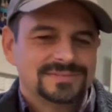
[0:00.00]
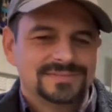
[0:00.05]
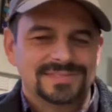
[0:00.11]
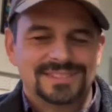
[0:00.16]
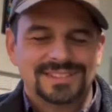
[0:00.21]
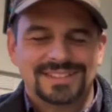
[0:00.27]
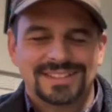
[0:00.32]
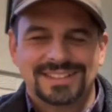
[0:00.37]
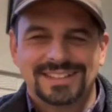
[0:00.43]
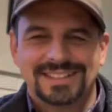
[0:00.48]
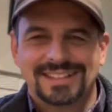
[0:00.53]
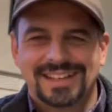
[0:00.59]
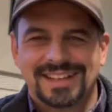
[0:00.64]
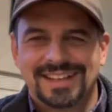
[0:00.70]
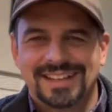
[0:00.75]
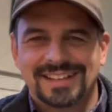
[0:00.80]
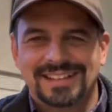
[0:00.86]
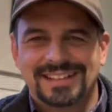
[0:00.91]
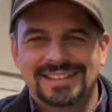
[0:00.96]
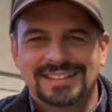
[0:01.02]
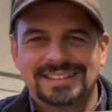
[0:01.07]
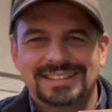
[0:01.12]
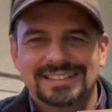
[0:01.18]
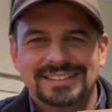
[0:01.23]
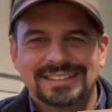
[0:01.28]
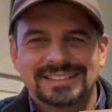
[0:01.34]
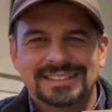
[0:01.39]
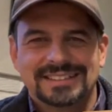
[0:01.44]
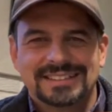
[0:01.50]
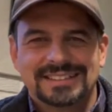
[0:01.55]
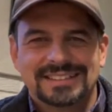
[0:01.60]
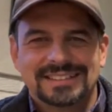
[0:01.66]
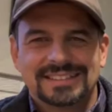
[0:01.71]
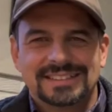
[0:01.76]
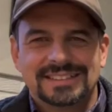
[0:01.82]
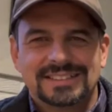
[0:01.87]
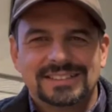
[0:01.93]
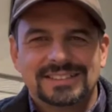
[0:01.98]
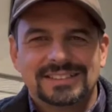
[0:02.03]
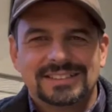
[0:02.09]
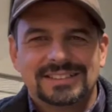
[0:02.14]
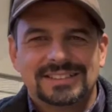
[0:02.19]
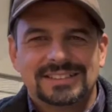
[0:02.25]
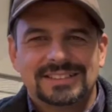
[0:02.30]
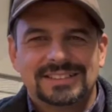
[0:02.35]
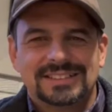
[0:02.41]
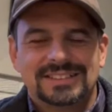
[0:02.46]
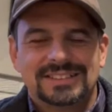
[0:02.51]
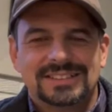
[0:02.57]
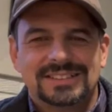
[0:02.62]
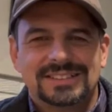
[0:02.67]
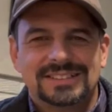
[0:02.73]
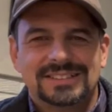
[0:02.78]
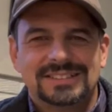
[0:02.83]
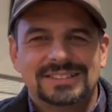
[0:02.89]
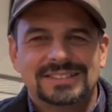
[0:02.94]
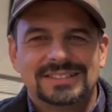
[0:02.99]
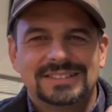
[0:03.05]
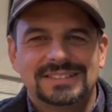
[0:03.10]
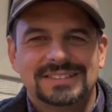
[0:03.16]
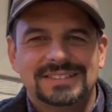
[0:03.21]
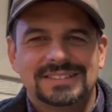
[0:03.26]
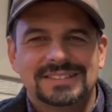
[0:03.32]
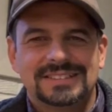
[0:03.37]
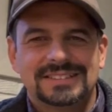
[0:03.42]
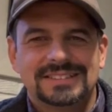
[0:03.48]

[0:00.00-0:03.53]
This person isn't speaking.